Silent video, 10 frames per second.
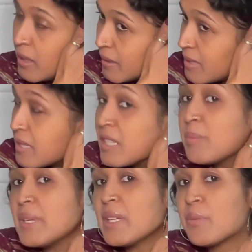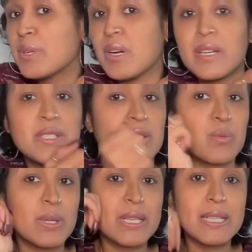This could be in regards to
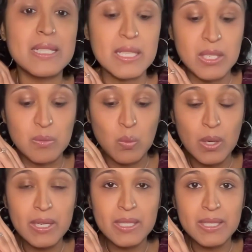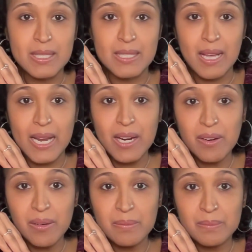what it is that you want and
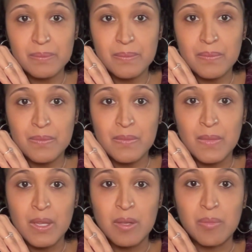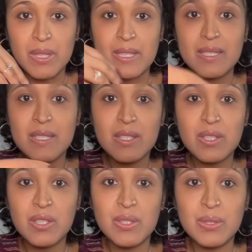desire, but this is
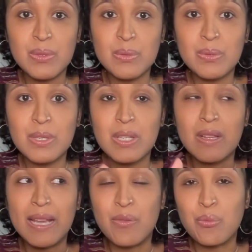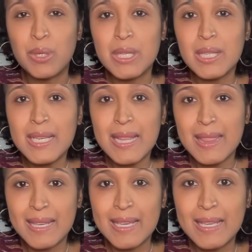you like really
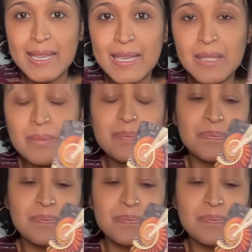thinking